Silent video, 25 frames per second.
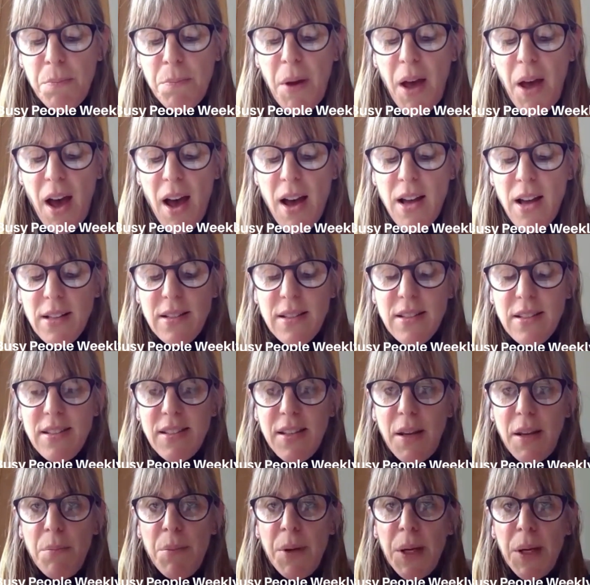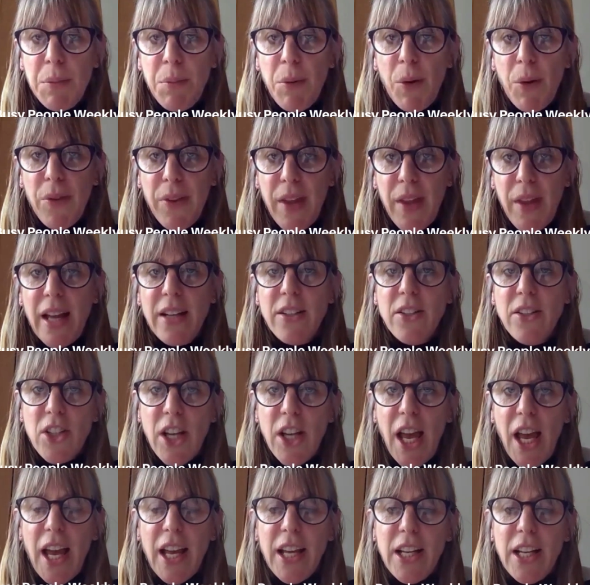But some people then
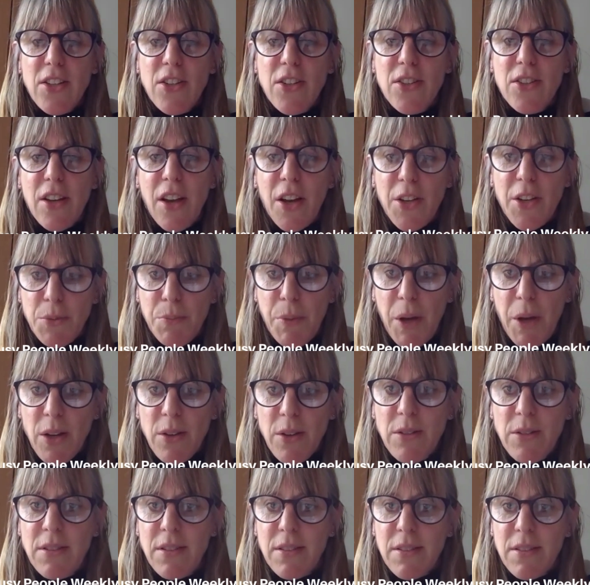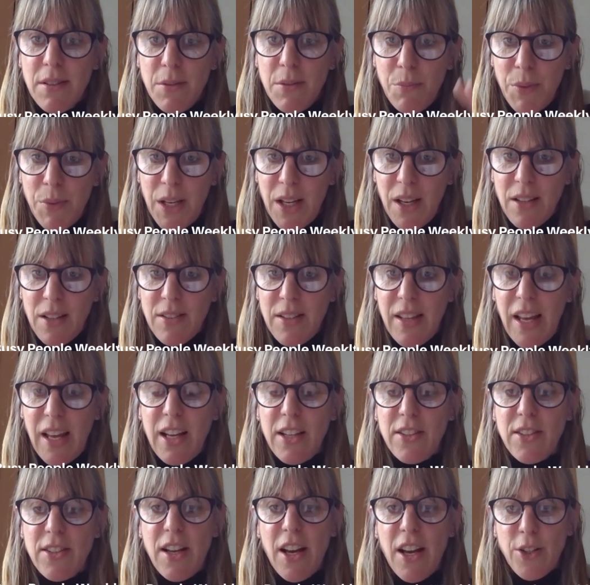change, I suppose, because
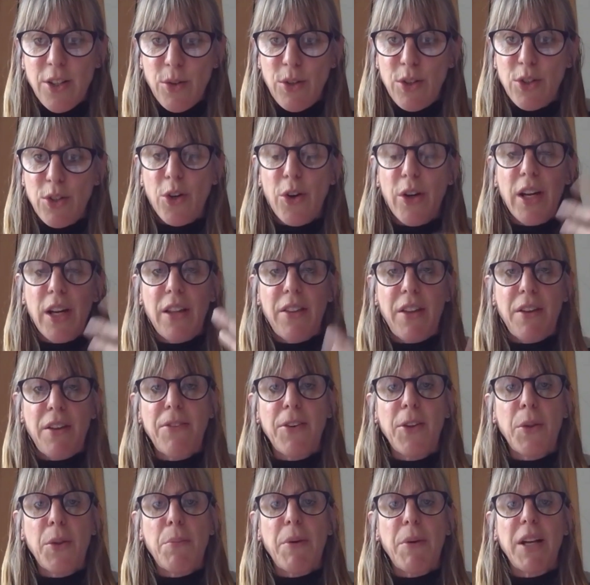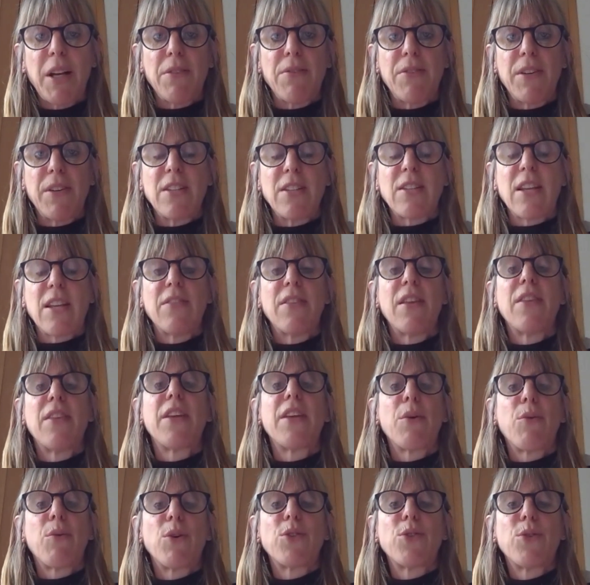they start to enjoy it, they feel the benefits, and then
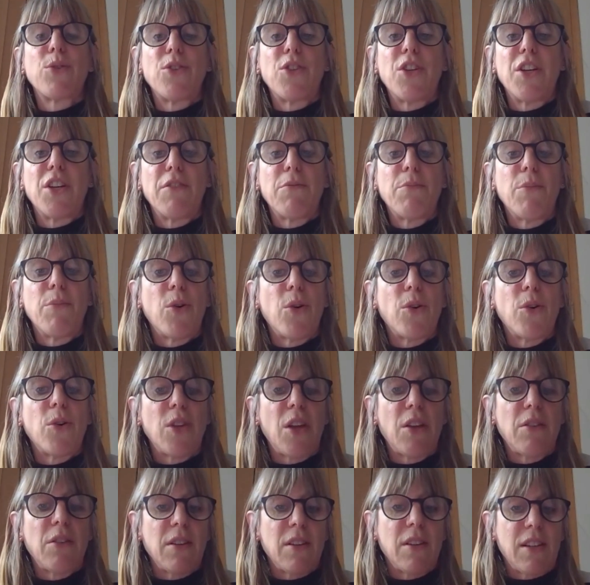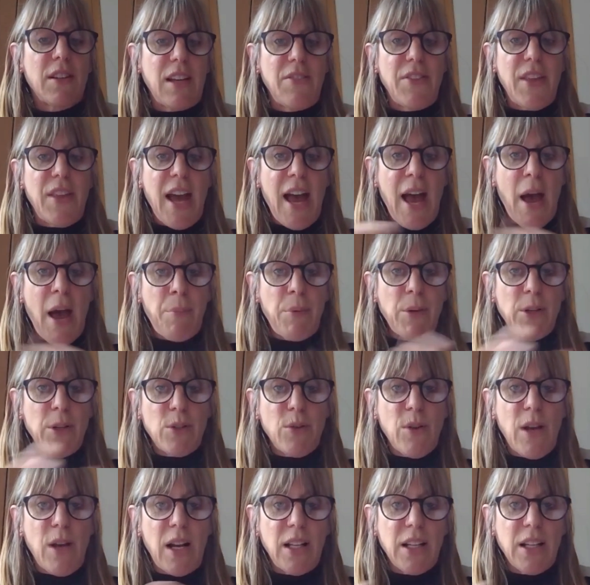they want to achieve more. So can that happen
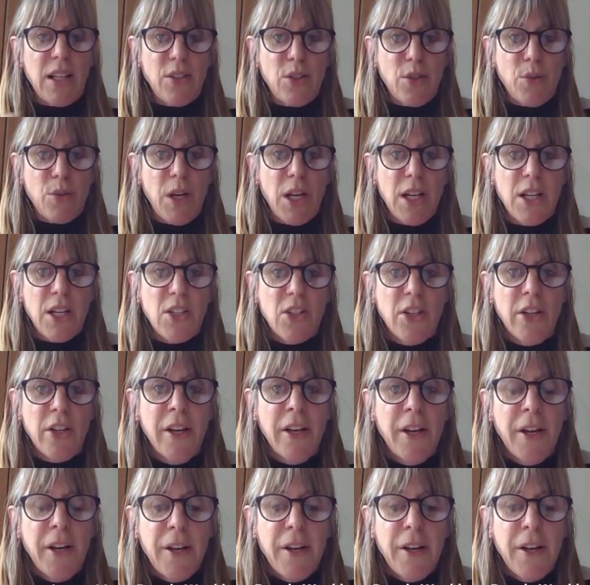as well? It can switch.